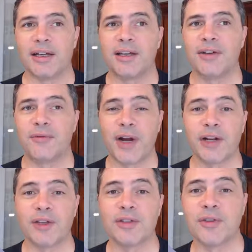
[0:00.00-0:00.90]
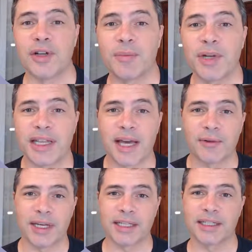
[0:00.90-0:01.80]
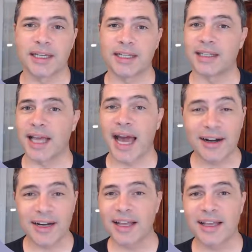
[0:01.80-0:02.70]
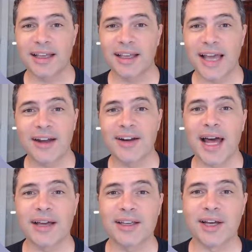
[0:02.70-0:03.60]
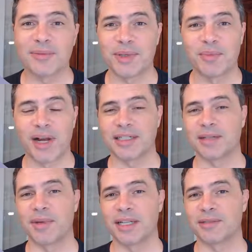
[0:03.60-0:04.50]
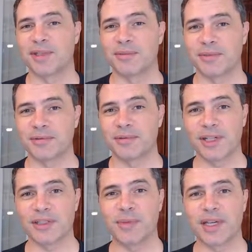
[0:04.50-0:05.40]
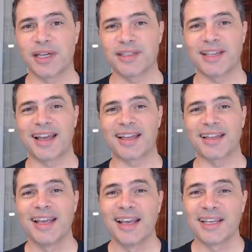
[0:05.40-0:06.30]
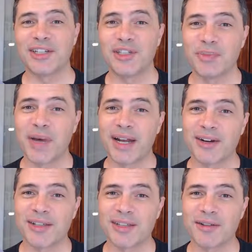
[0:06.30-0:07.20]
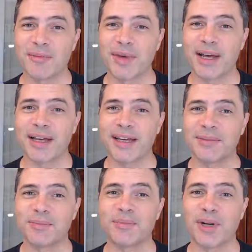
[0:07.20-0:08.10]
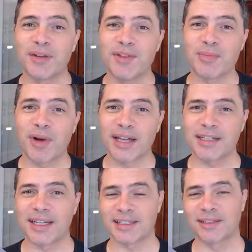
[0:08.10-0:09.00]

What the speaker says: very useful. I'll put it that way. And how did I come to project management? Well, it's because I could do better on some of my previous projects